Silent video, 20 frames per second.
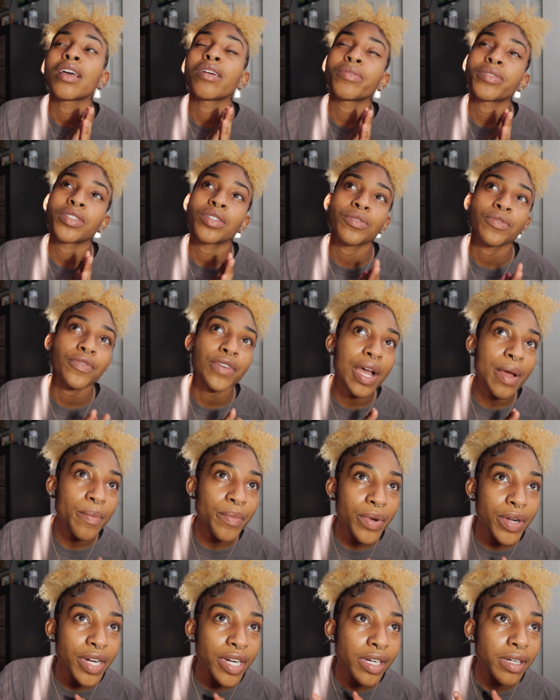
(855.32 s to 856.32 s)
it was
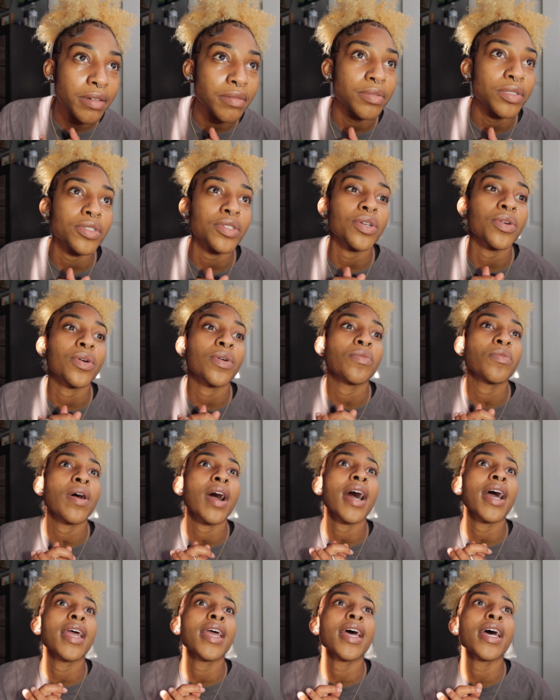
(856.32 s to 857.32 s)
November, so
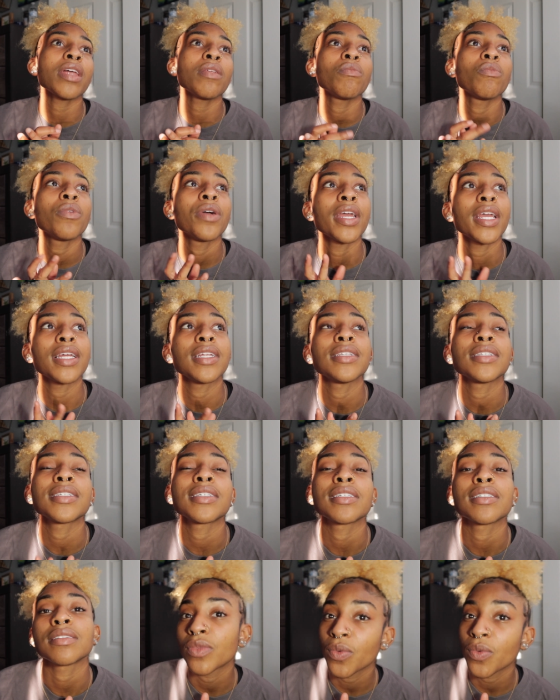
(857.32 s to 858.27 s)
I had went